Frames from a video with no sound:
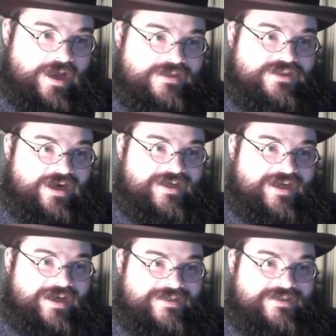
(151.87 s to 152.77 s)

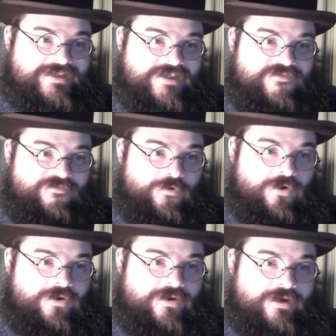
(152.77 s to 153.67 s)
Arcana says
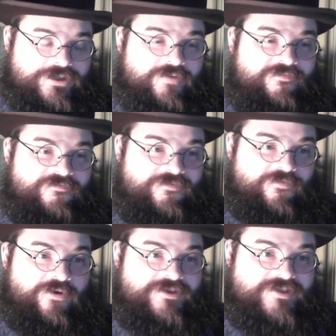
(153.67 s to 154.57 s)
four, uh, two,
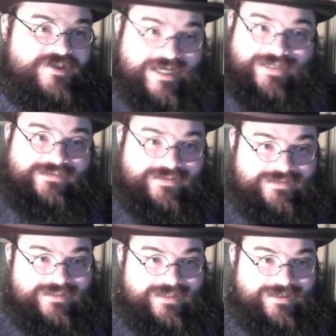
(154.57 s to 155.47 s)
four, six.
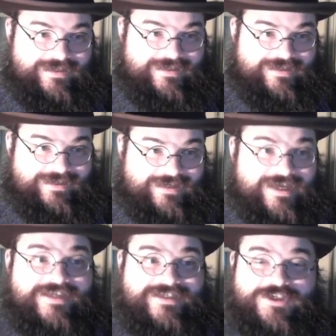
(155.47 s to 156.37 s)

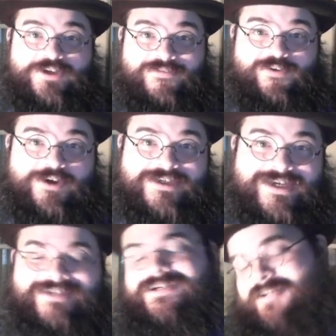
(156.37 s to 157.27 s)
Is it two, four,
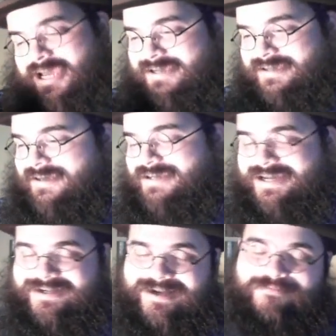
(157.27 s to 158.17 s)
six? Okay, okay,
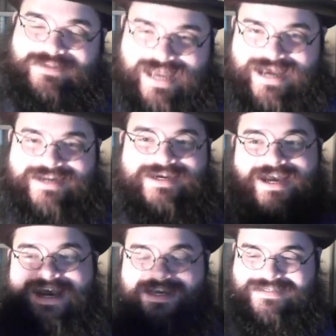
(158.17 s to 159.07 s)
good. I'm glad
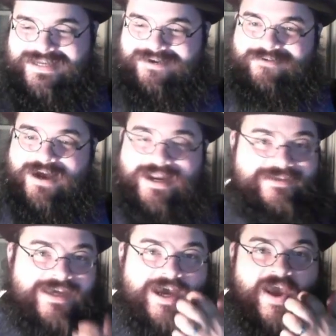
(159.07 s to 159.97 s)
I said it right. I,
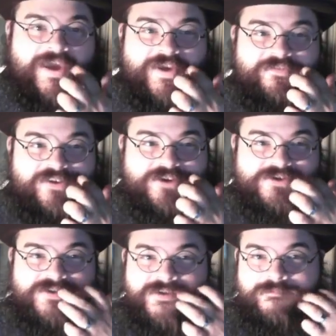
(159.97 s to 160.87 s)
I get
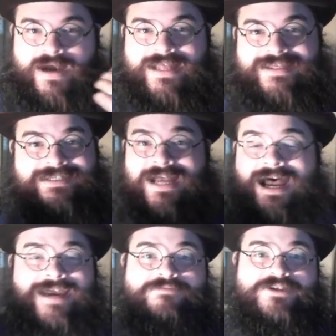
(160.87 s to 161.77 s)
confused. My the
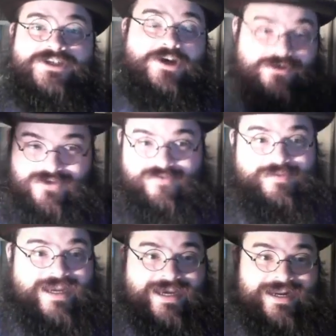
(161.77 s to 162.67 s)
time just goes over
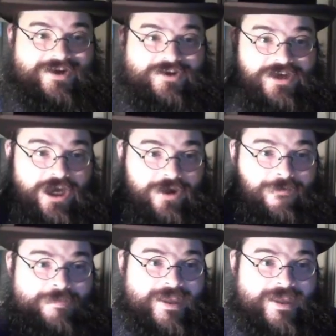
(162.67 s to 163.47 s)
my head. I don't know.